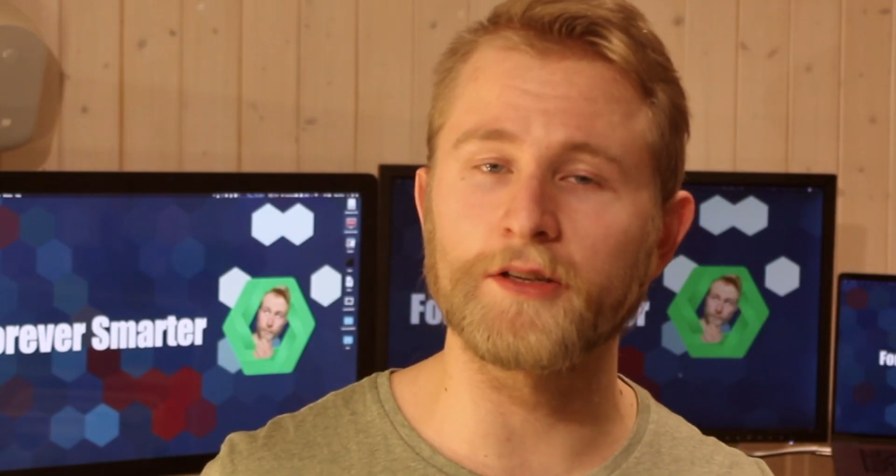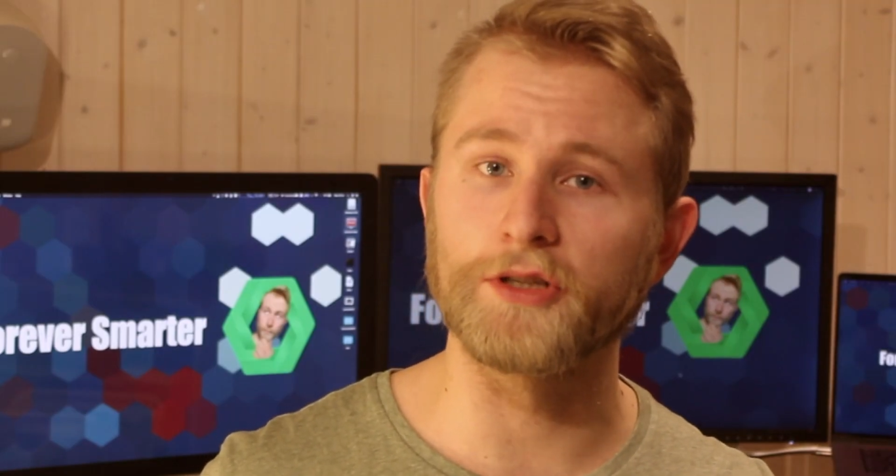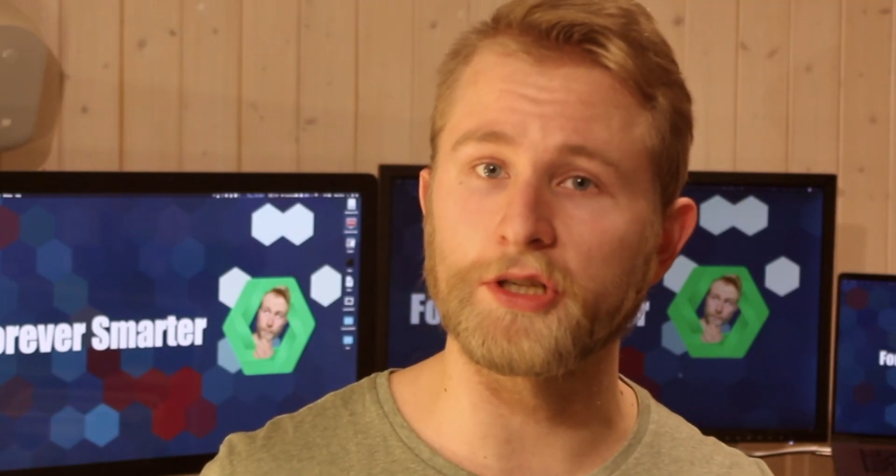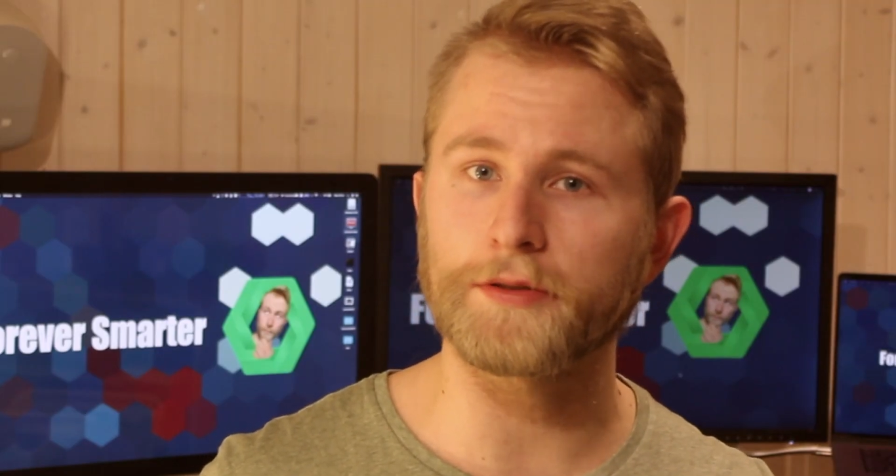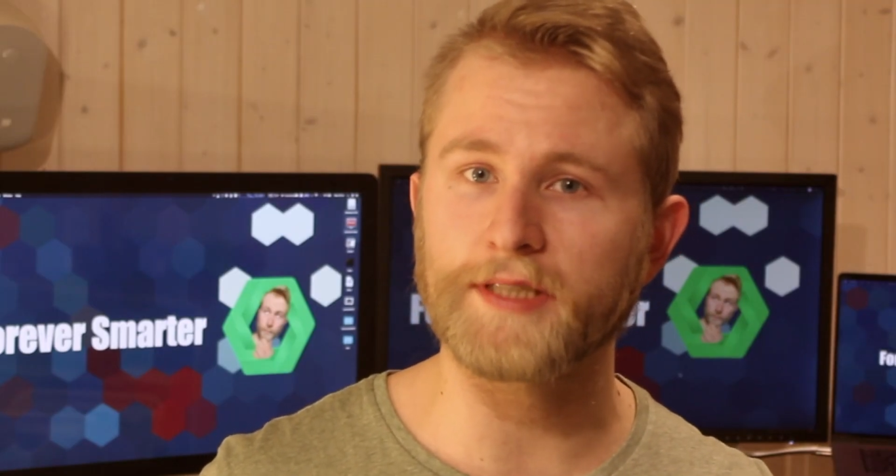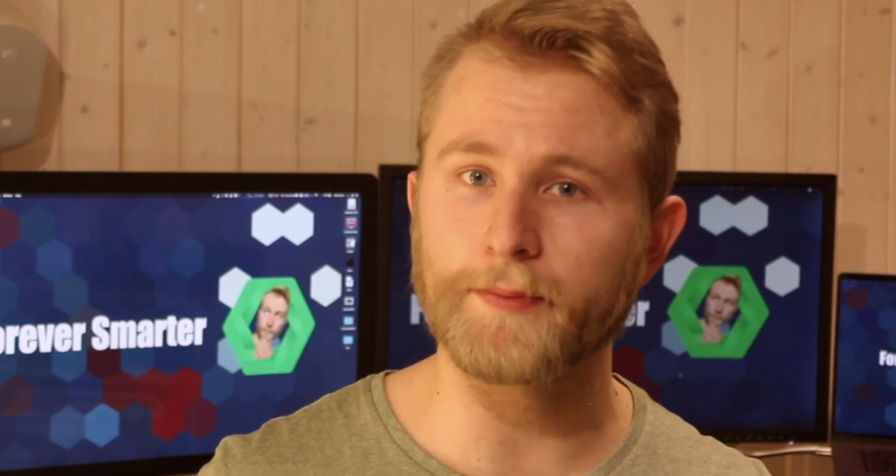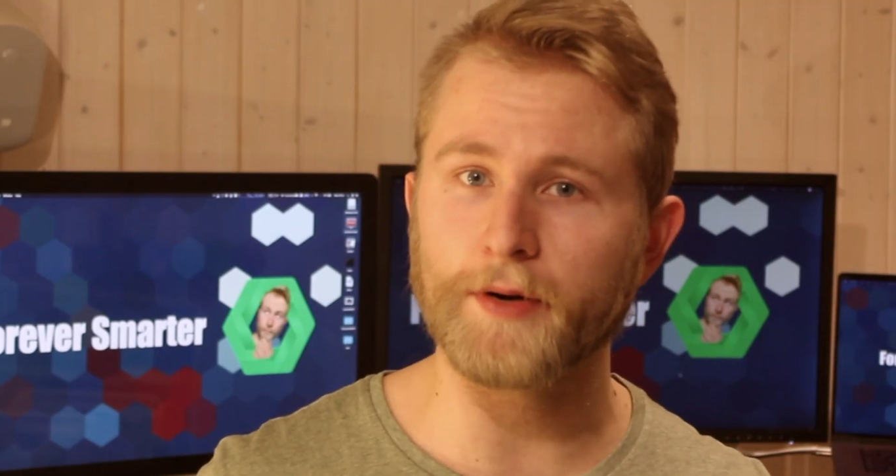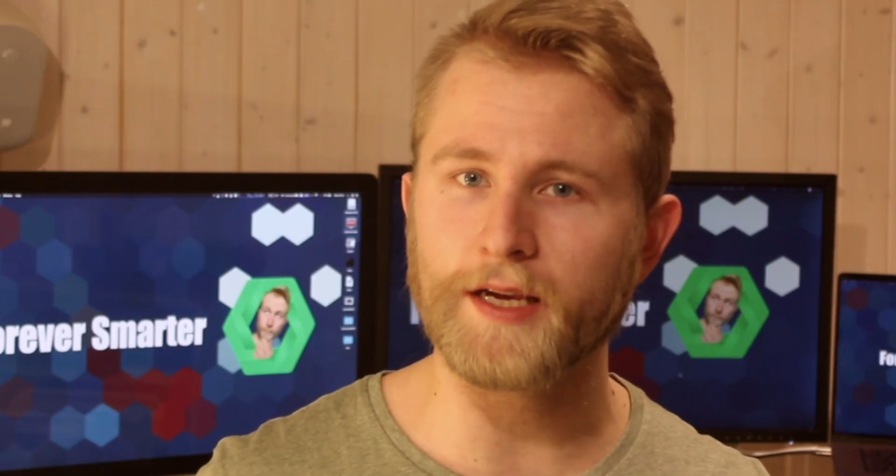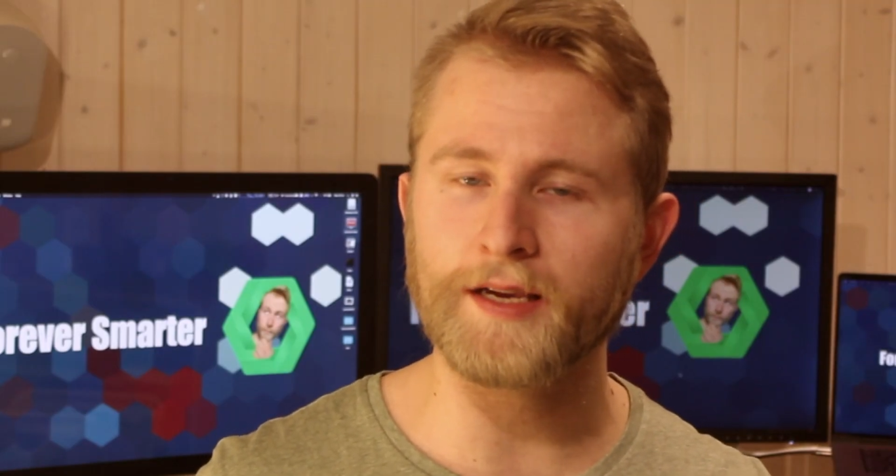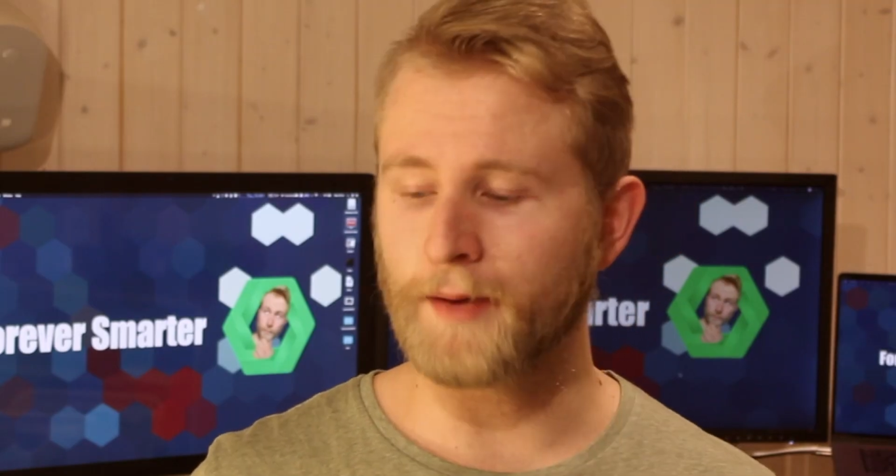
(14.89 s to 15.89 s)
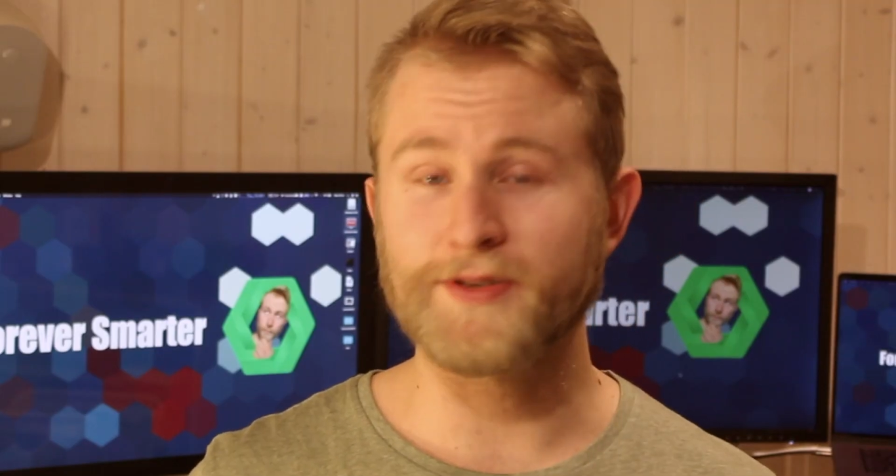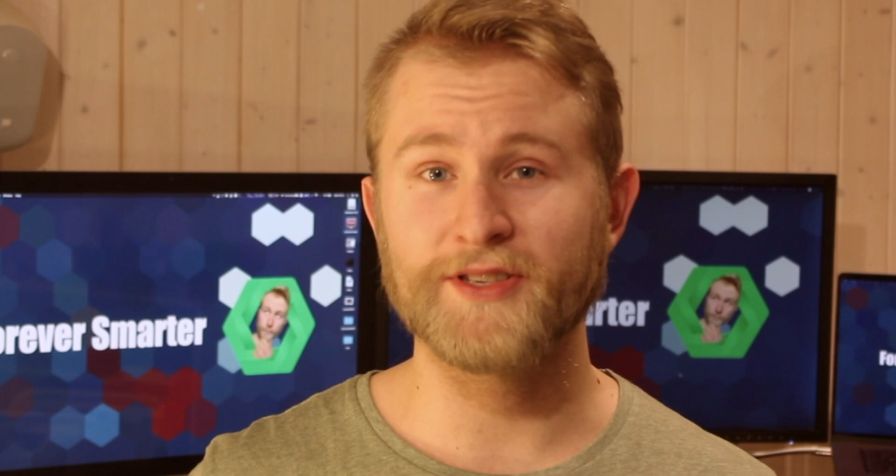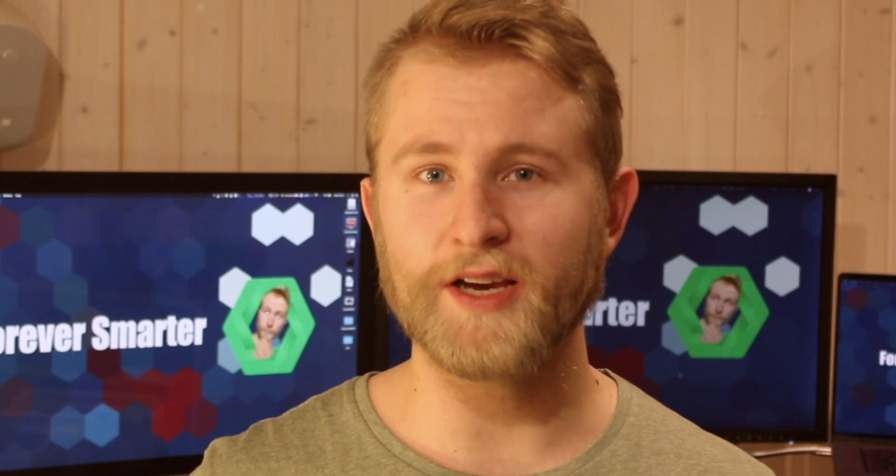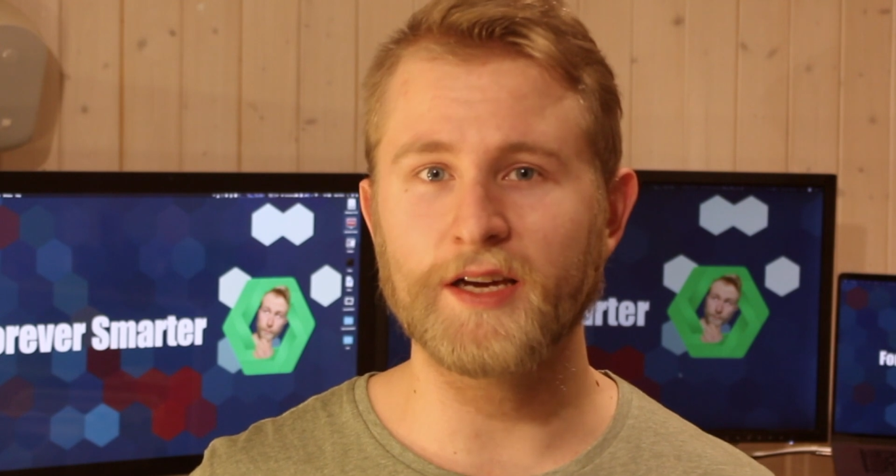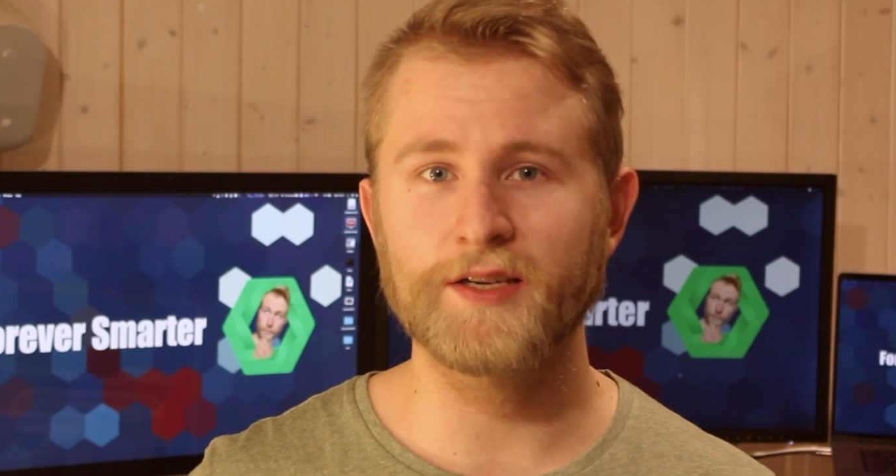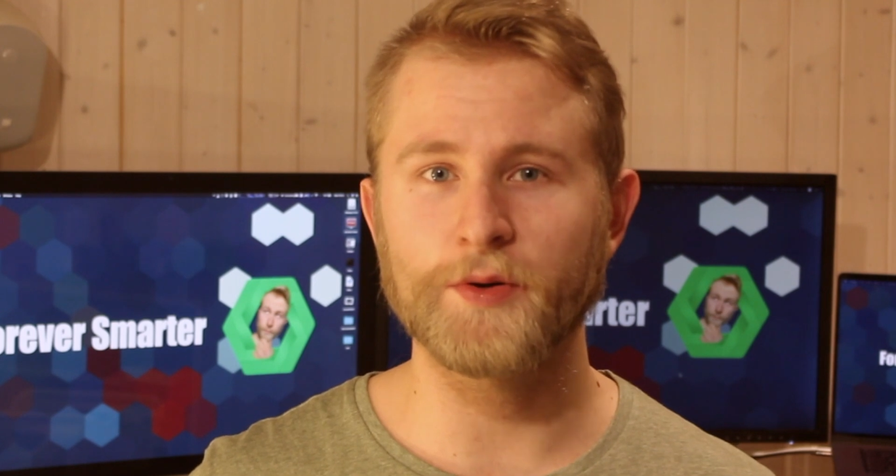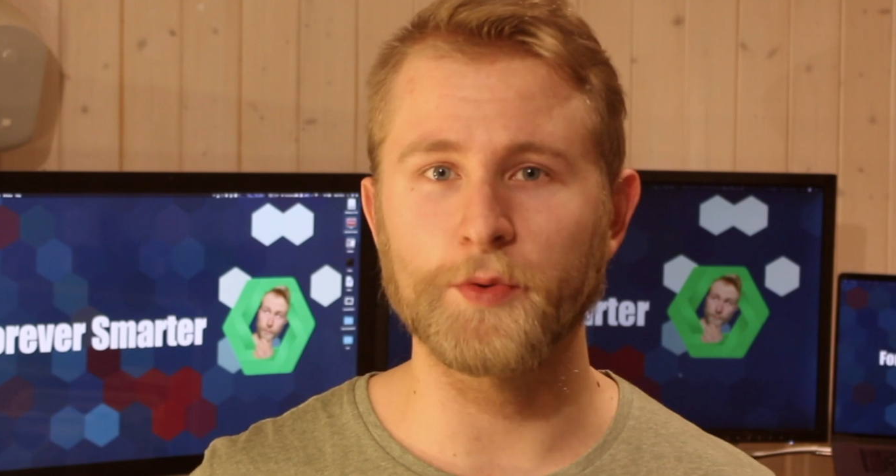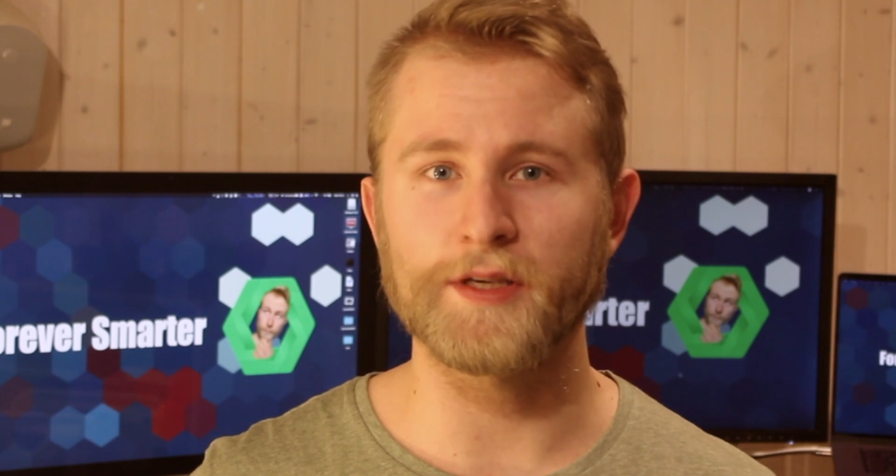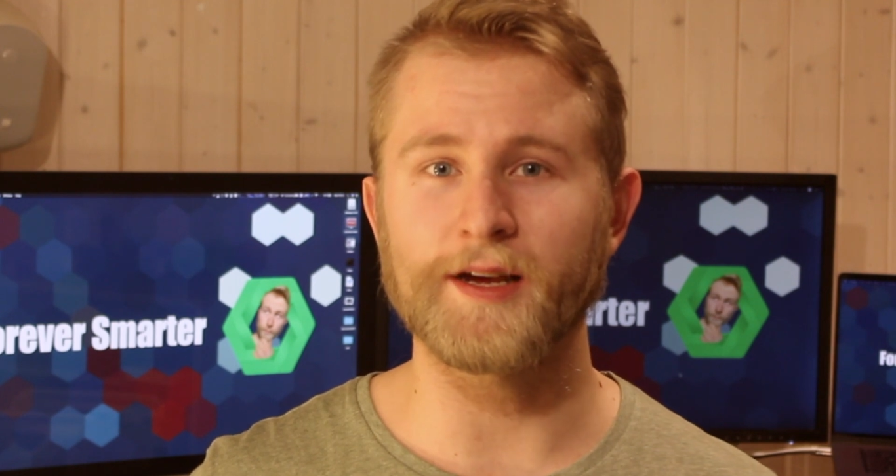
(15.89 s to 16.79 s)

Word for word: new jailbreak, I'm stuck with